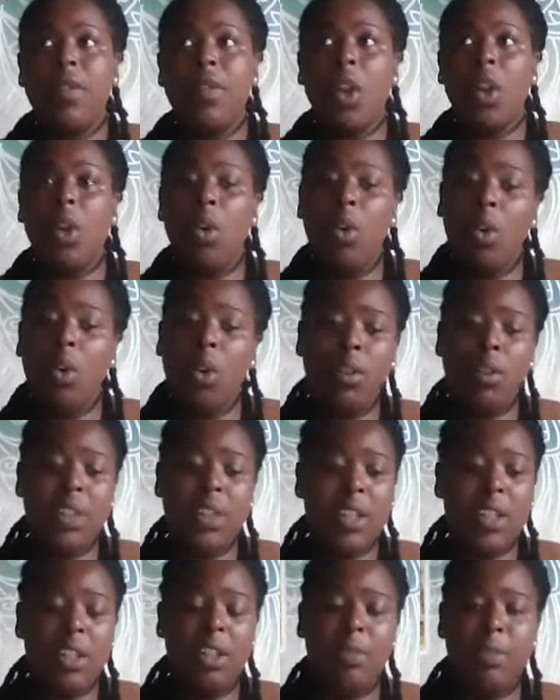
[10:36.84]
Or this
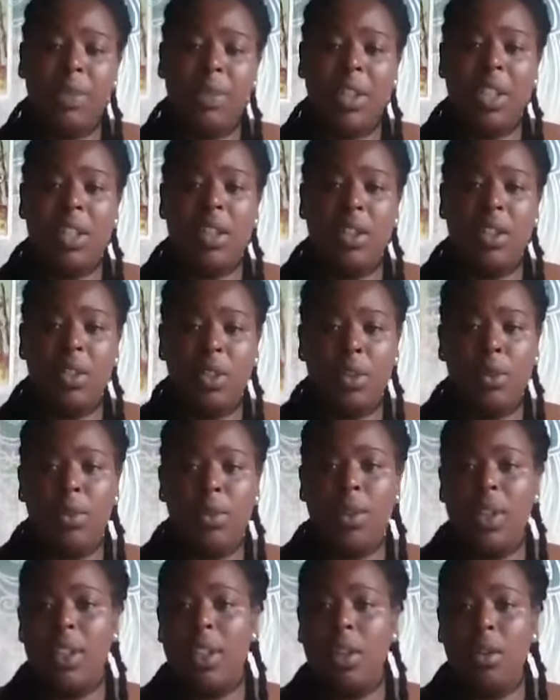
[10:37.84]
could be to do
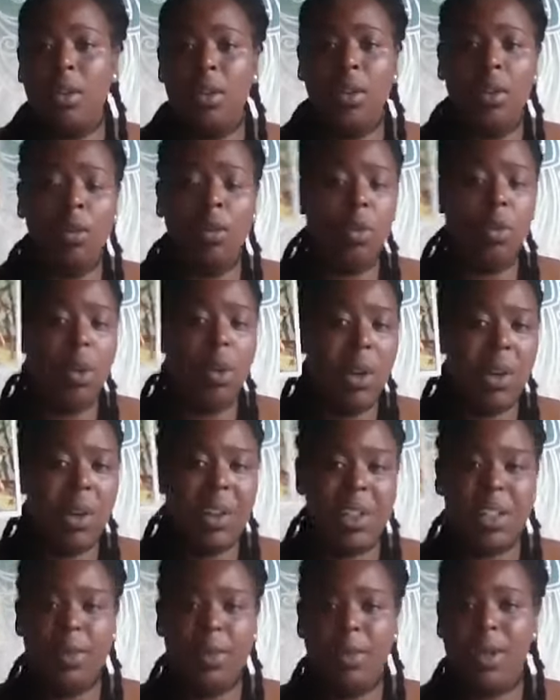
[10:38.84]
with your
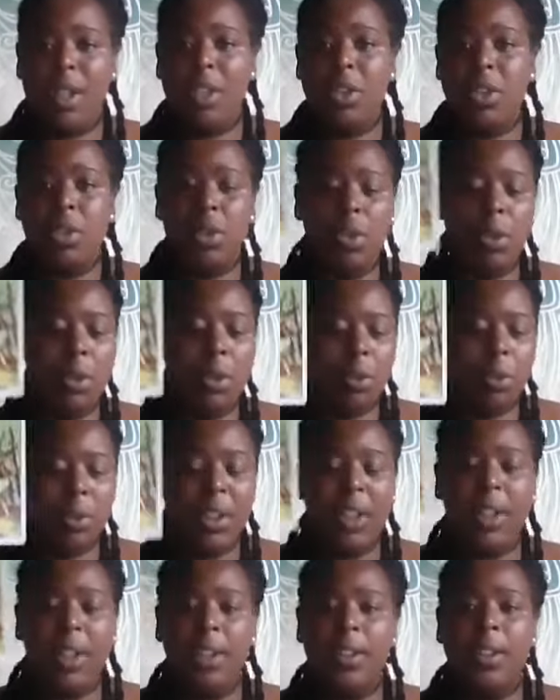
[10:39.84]
workspace, your
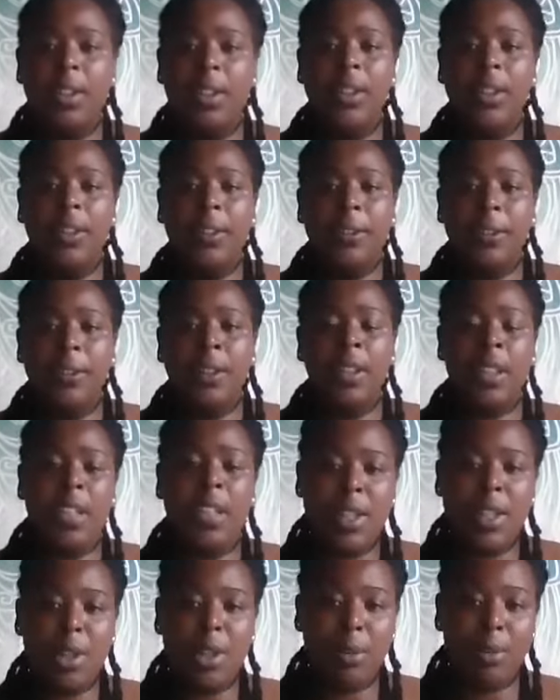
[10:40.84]
career.
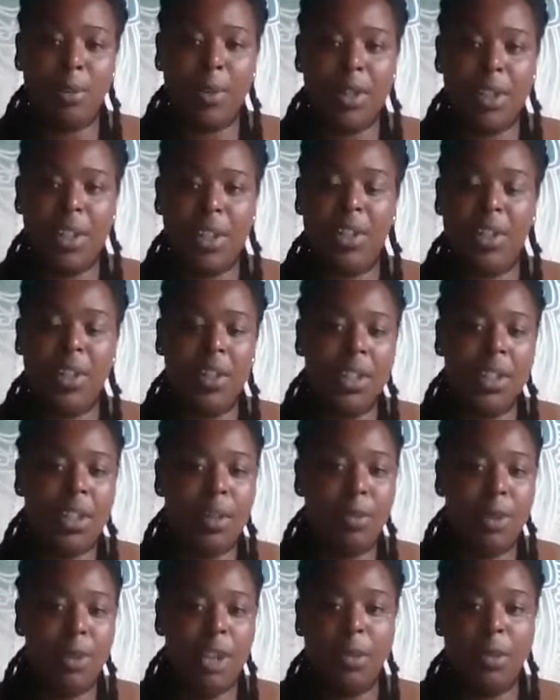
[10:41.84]
There's competition, there's
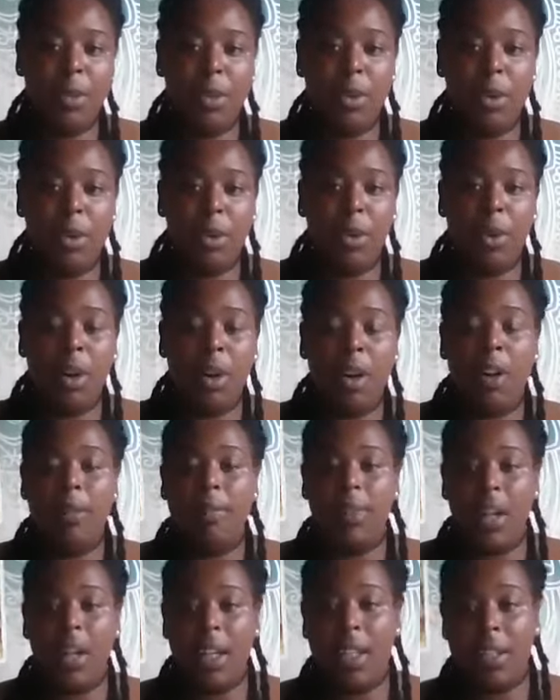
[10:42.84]
people who are
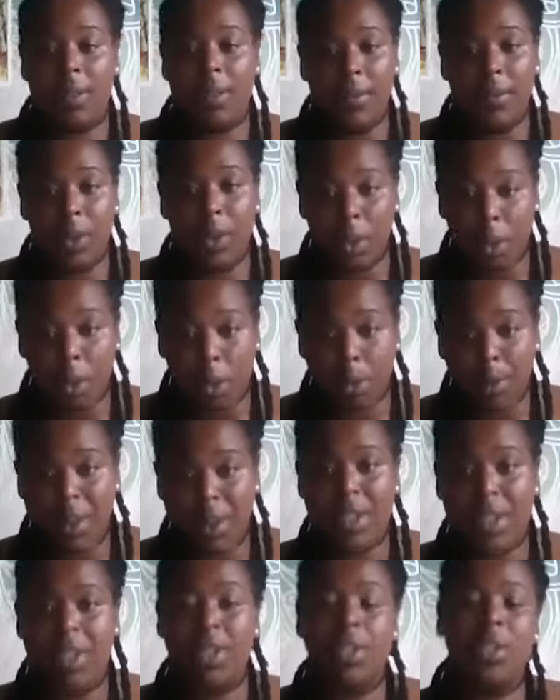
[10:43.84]
vying for your
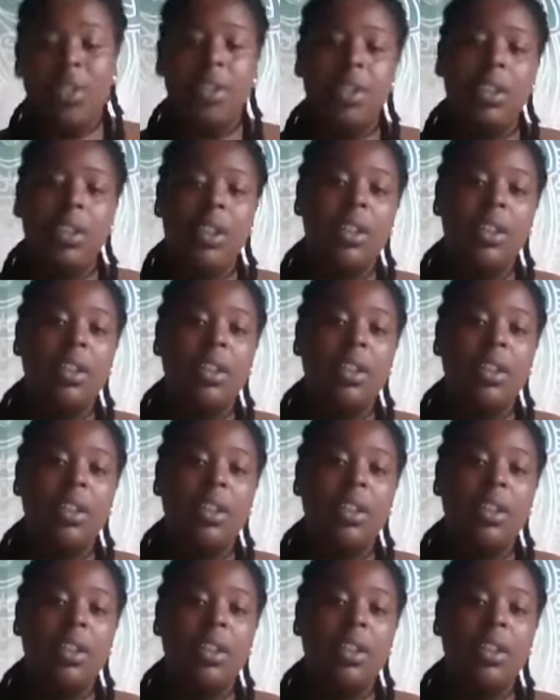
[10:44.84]
position.